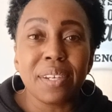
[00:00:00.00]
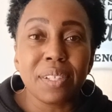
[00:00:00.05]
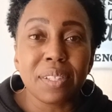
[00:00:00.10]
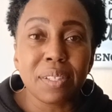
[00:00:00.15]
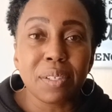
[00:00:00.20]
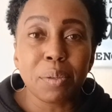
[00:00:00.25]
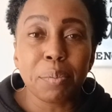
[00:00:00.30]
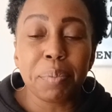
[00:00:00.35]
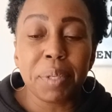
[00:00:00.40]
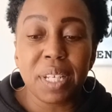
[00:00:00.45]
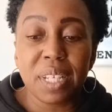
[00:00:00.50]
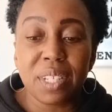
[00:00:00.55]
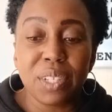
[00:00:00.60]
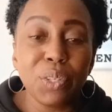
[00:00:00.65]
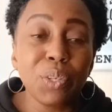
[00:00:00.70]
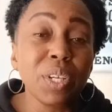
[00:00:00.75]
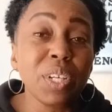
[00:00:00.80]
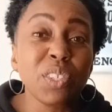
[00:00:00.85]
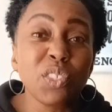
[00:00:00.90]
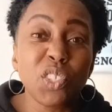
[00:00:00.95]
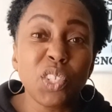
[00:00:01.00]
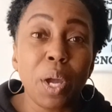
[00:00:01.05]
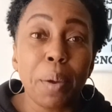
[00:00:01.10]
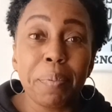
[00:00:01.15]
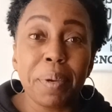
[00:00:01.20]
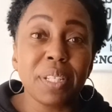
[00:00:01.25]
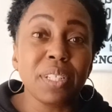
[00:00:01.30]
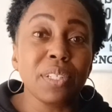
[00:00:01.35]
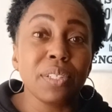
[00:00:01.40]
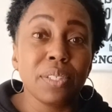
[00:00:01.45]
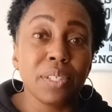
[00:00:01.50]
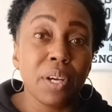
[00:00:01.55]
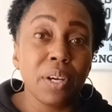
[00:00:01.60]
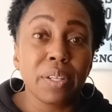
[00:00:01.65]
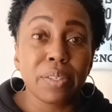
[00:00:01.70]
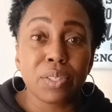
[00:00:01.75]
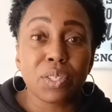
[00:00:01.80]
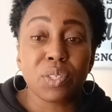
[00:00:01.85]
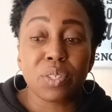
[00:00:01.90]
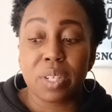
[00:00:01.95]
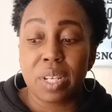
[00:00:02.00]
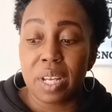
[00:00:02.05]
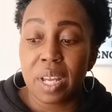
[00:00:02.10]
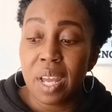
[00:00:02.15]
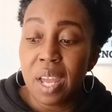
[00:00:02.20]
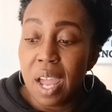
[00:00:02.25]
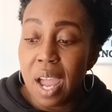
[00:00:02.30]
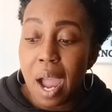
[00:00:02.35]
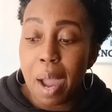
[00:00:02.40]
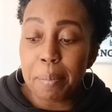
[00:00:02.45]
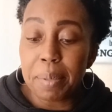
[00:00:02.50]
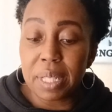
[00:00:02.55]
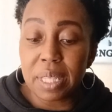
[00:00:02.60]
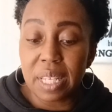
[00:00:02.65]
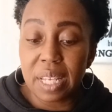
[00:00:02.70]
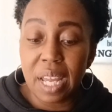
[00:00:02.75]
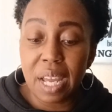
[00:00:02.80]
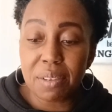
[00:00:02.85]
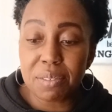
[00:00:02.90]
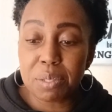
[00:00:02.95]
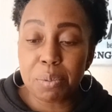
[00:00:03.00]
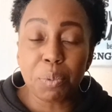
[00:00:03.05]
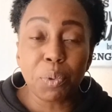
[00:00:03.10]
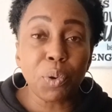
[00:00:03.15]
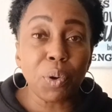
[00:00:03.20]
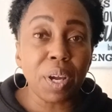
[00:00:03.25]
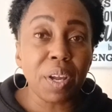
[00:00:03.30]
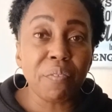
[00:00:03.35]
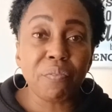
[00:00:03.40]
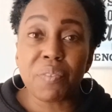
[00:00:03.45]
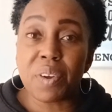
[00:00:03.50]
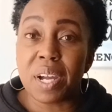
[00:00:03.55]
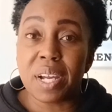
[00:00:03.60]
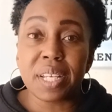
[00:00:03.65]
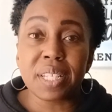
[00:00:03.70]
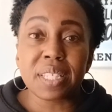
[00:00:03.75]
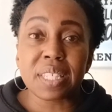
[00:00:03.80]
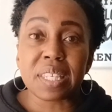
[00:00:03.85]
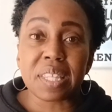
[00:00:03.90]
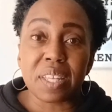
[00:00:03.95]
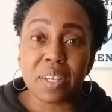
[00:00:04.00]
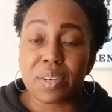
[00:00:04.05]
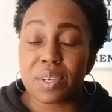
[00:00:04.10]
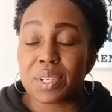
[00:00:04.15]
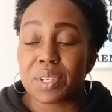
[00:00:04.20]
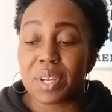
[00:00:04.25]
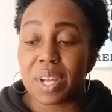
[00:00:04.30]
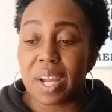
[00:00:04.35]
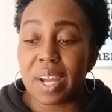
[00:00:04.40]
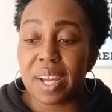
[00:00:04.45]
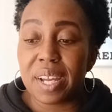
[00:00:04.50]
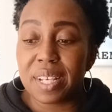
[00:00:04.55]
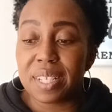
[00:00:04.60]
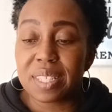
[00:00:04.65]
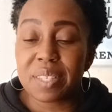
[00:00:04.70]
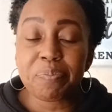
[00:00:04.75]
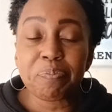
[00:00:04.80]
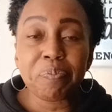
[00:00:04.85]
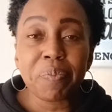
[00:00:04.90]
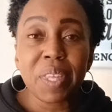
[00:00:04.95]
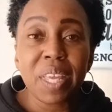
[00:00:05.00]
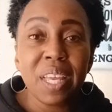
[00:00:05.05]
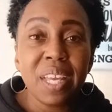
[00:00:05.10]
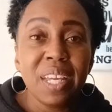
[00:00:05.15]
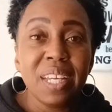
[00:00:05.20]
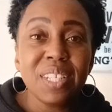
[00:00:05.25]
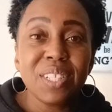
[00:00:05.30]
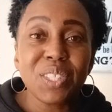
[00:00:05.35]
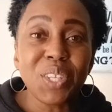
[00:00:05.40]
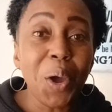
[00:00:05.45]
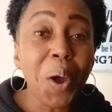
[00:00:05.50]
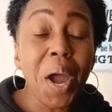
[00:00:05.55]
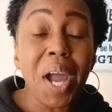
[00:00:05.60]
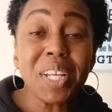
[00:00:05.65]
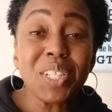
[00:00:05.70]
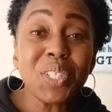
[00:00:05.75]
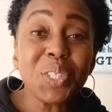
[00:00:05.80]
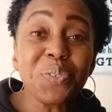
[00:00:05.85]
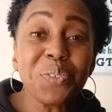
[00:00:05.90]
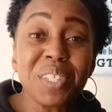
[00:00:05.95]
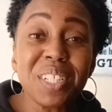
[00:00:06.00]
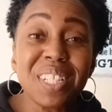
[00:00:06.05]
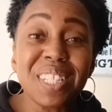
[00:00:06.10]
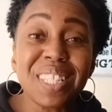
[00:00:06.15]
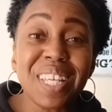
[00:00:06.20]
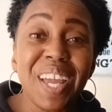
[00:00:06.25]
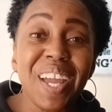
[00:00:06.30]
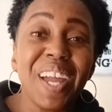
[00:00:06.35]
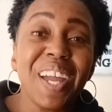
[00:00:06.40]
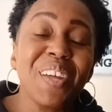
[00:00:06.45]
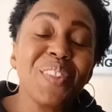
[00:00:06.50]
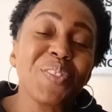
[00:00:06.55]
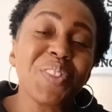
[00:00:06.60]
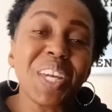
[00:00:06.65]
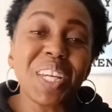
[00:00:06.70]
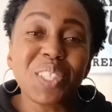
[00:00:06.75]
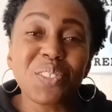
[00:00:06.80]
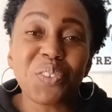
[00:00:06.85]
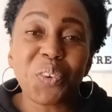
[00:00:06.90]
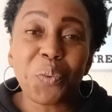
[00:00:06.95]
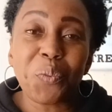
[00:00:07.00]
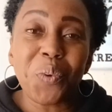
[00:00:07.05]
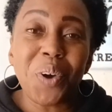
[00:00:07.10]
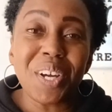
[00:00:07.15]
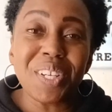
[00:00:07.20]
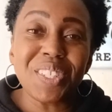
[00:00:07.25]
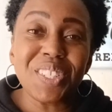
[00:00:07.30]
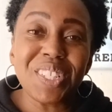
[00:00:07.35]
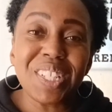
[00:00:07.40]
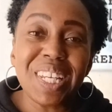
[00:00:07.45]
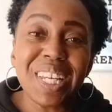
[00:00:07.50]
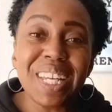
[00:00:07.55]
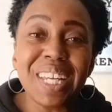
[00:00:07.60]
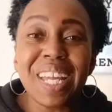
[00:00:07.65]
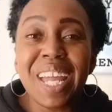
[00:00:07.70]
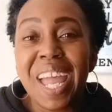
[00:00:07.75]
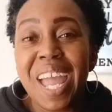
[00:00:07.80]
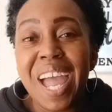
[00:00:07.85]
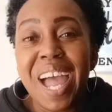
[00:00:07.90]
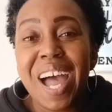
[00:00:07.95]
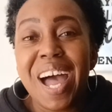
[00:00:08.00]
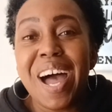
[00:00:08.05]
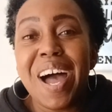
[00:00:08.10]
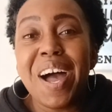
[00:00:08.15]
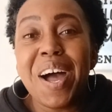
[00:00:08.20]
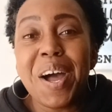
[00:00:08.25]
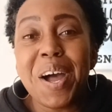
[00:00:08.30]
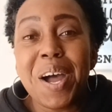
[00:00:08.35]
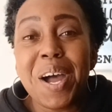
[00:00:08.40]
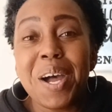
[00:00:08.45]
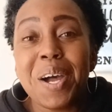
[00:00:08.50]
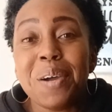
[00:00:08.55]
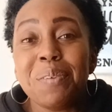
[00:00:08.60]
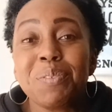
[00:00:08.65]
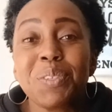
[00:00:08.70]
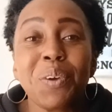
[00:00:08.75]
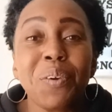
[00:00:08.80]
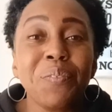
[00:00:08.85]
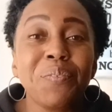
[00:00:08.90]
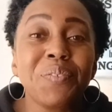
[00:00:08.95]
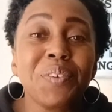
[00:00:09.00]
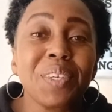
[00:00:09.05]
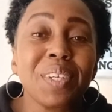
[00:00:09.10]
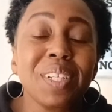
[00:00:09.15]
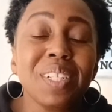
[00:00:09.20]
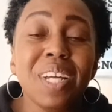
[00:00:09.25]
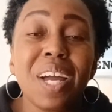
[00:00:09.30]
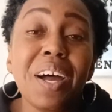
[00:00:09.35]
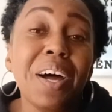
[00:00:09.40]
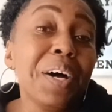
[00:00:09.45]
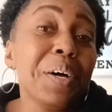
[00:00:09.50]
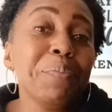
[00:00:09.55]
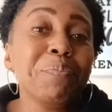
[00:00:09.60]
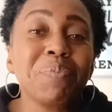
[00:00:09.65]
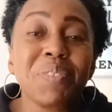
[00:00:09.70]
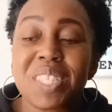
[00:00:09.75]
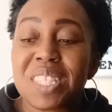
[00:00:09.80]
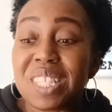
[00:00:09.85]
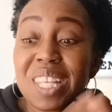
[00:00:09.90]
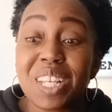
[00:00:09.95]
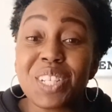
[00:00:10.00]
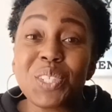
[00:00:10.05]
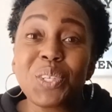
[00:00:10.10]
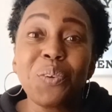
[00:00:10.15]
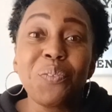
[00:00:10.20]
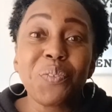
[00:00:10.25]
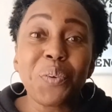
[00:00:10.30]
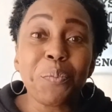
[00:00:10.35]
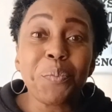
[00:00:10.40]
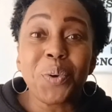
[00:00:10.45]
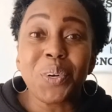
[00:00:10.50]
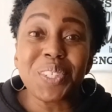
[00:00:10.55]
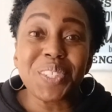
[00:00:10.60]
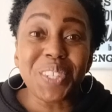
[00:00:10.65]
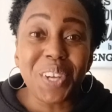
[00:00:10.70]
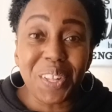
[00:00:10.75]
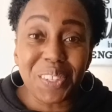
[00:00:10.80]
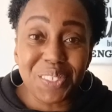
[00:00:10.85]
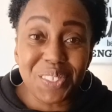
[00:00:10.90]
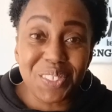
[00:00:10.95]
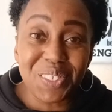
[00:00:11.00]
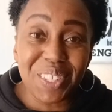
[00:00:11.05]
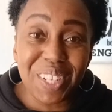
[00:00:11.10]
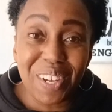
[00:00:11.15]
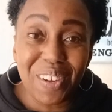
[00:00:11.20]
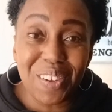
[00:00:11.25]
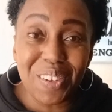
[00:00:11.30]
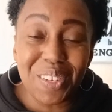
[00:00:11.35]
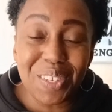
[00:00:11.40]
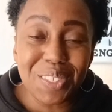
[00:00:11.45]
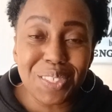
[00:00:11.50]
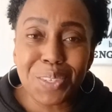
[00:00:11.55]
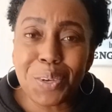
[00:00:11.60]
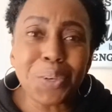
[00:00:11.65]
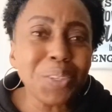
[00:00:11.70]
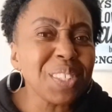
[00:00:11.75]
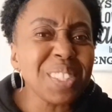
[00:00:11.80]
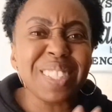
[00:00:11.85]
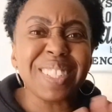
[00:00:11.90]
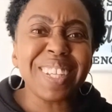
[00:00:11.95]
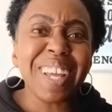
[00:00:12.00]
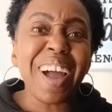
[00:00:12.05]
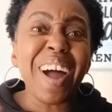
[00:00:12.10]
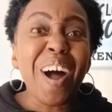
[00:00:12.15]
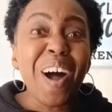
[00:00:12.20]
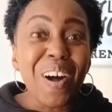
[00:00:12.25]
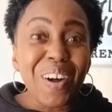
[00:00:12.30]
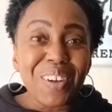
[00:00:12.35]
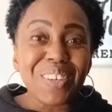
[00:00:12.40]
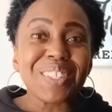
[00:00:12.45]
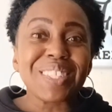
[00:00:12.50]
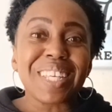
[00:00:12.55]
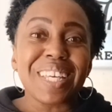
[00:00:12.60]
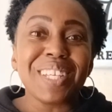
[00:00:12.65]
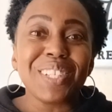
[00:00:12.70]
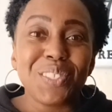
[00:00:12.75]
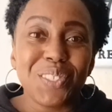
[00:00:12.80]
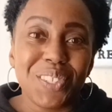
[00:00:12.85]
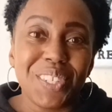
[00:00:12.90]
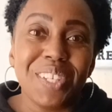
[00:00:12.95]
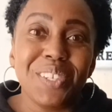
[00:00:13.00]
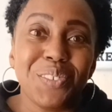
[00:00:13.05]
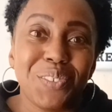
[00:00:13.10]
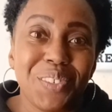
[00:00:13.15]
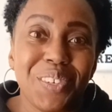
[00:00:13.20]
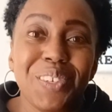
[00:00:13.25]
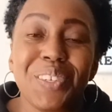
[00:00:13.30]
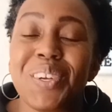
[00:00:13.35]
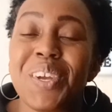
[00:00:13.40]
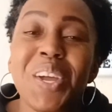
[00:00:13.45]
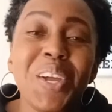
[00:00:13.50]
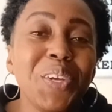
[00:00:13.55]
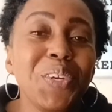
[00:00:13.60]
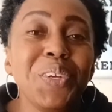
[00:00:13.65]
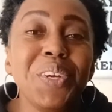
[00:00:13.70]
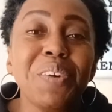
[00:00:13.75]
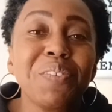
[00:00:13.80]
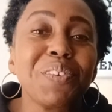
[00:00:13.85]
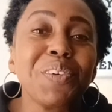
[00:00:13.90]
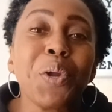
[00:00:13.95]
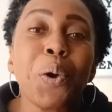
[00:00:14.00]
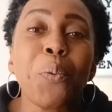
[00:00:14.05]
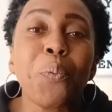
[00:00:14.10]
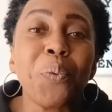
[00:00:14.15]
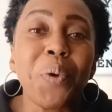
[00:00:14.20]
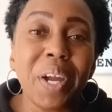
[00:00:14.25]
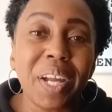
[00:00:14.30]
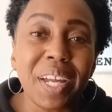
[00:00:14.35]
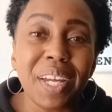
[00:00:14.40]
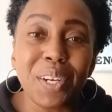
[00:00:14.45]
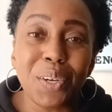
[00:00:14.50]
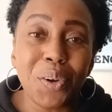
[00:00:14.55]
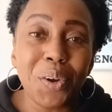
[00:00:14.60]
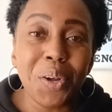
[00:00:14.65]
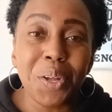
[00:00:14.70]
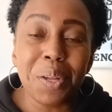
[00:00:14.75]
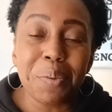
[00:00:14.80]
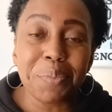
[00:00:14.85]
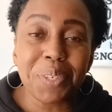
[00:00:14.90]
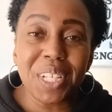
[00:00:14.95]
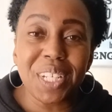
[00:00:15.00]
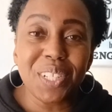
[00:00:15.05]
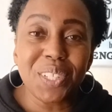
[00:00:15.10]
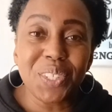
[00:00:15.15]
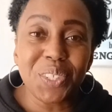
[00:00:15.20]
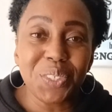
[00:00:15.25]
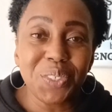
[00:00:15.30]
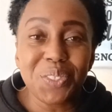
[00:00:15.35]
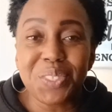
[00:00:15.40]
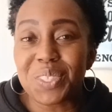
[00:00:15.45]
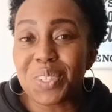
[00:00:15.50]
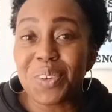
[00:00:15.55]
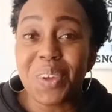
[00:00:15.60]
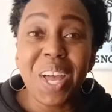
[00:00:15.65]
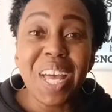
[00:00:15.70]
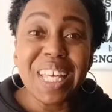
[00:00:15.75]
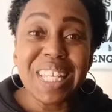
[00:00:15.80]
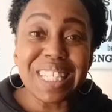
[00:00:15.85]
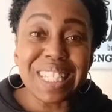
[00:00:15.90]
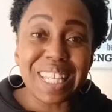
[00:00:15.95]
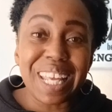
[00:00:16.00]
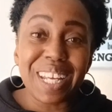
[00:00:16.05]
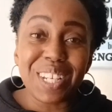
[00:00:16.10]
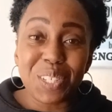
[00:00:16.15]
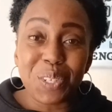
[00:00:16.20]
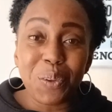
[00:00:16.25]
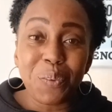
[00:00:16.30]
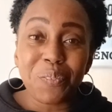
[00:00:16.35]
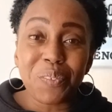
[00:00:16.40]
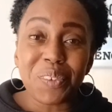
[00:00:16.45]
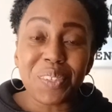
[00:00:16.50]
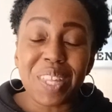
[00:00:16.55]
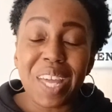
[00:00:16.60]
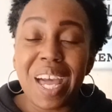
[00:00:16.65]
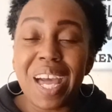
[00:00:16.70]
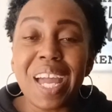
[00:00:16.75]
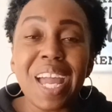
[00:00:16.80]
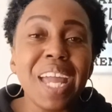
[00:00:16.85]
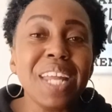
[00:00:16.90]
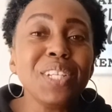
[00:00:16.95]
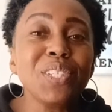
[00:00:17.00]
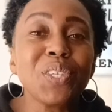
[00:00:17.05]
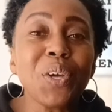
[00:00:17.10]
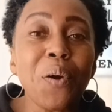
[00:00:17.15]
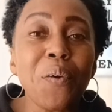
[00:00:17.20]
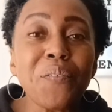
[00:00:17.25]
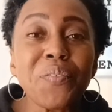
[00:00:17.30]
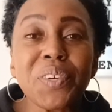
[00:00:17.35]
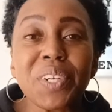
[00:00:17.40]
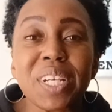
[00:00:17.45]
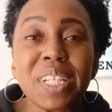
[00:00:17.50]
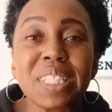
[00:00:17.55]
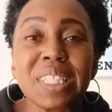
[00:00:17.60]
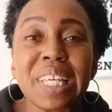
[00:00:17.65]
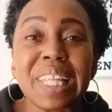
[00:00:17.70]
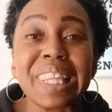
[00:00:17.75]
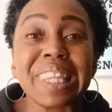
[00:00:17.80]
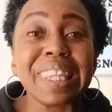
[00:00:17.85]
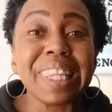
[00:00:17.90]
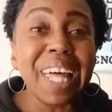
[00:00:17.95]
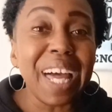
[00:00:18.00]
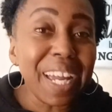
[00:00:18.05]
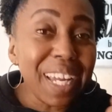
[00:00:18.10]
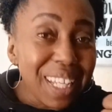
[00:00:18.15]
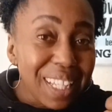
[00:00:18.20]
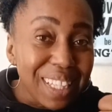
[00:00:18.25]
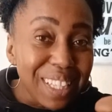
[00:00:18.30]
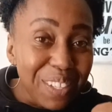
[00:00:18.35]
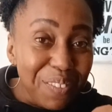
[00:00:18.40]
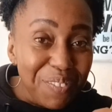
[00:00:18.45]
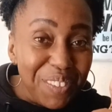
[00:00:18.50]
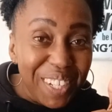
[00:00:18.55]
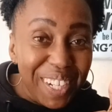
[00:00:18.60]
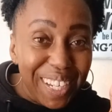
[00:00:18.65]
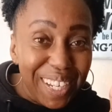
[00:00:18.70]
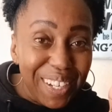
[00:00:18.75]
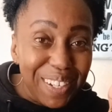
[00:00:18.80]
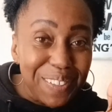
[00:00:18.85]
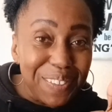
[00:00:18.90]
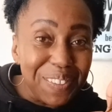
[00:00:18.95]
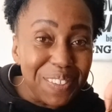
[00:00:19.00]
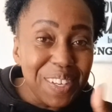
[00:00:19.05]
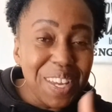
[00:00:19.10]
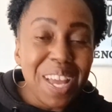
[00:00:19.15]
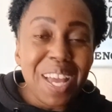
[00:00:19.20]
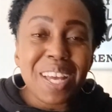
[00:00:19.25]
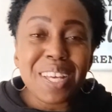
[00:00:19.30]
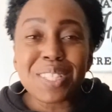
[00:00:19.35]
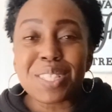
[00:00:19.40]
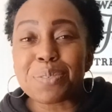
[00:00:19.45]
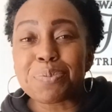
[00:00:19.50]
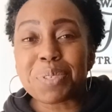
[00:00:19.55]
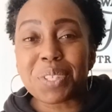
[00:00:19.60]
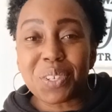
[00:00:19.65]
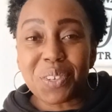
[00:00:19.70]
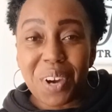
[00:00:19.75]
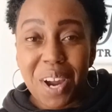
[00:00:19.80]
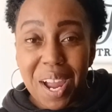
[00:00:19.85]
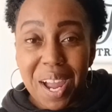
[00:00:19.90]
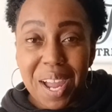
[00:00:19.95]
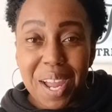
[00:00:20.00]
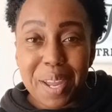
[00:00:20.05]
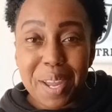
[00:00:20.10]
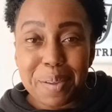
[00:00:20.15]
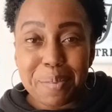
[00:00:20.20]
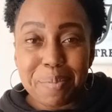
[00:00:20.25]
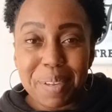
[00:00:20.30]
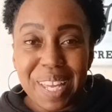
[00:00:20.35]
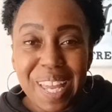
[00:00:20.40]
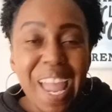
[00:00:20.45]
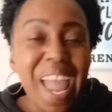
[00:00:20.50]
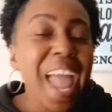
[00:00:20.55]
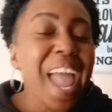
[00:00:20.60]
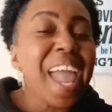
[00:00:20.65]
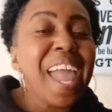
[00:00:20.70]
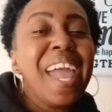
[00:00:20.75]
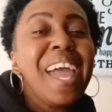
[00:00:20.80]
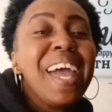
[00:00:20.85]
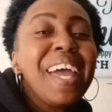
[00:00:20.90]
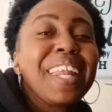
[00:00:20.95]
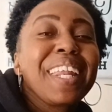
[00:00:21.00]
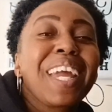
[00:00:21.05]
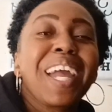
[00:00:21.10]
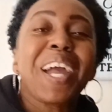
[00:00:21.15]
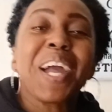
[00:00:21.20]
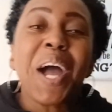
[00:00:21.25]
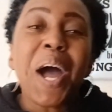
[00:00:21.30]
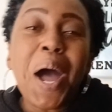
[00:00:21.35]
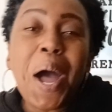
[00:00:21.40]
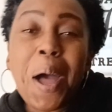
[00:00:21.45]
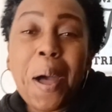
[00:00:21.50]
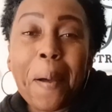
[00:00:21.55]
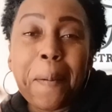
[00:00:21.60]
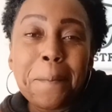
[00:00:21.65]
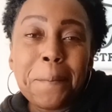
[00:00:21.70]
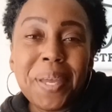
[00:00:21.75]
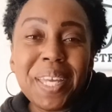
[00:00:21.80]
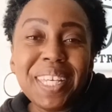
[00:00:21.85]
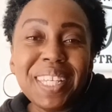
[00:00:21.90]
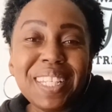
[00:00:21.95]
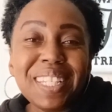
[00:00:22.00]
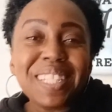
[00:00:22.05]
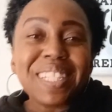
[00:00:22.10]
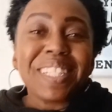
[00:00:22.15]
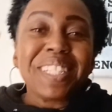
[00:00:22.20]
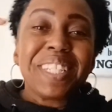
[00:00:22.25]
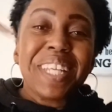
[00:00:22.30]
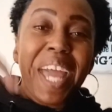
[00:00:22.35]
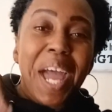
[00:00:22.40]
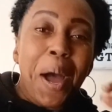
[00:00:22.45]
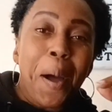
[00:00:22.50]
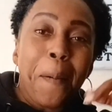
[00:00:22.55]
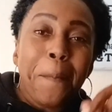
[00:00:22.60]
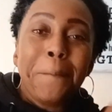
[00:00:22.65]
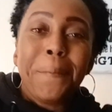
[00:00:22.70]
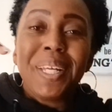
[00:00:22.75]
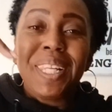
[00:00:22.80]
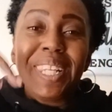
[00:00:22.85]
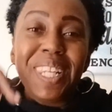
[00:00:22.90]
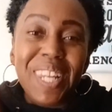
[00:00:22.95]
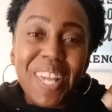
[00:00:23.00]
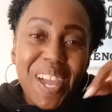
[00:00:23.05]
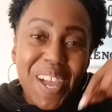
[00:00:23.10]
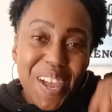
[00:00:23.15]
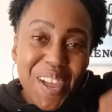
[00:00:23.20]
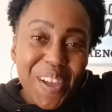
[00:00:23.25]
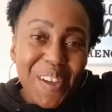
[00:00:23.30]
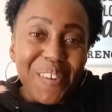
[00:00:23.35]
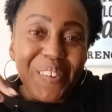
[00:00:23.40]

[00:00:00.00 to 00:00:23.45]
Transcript: a little bit, you can shop at the Dollar Tree. I mean, they have some great finds there, you guys. So I just wanted to say thanks for watching. Um, don't for um, stay tuned for more Dollar Tree hauls or hauls in general. You never know what kind of haul I'm gonna do, so stay tuned for that. And don't forget to like the video, subscribe, and comment down below